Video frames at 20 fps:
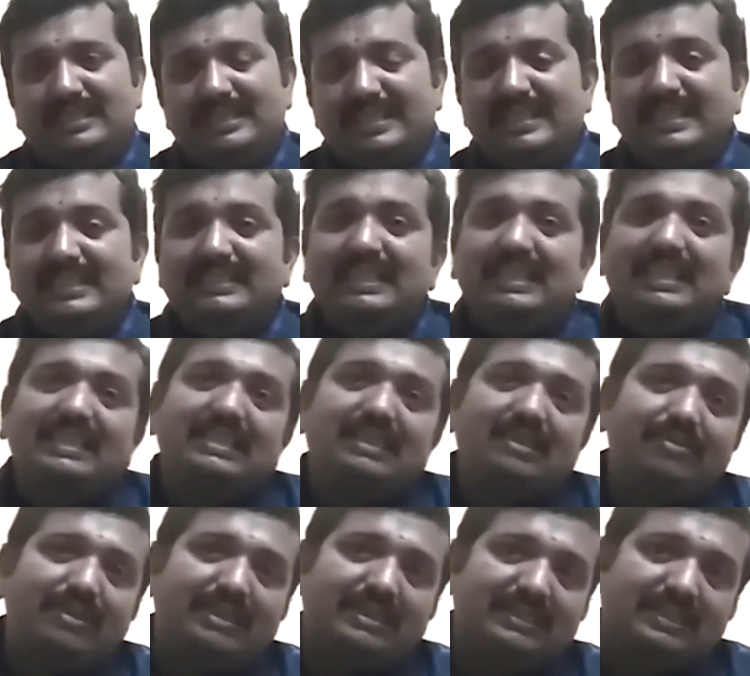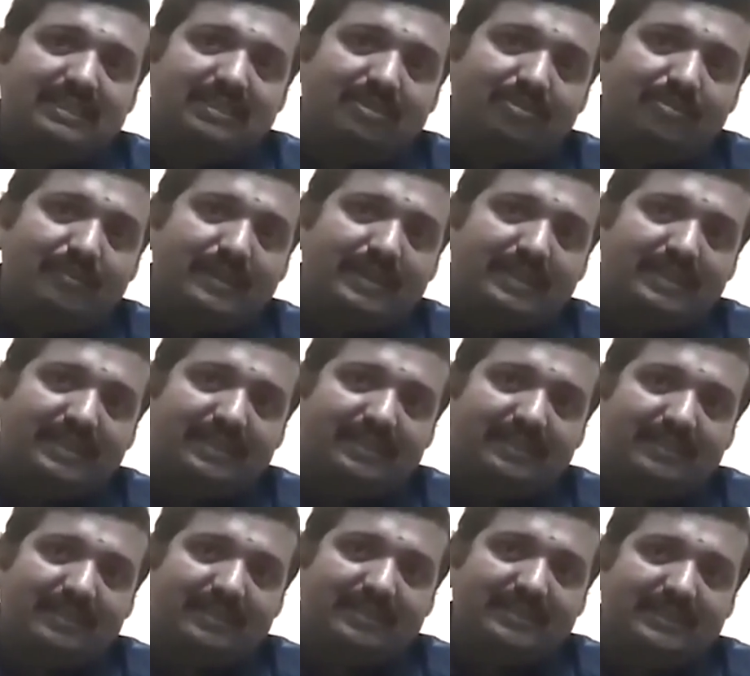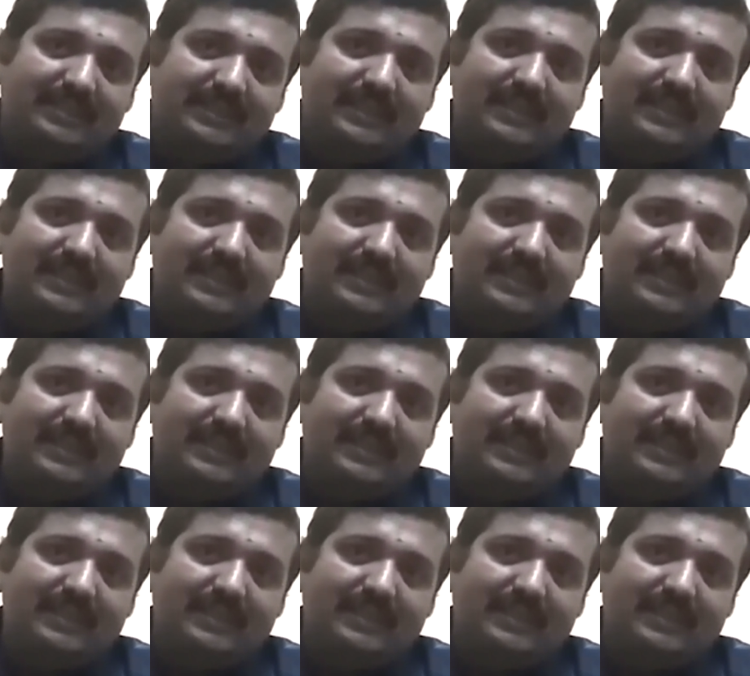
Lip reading: There is another facet of biotechnology.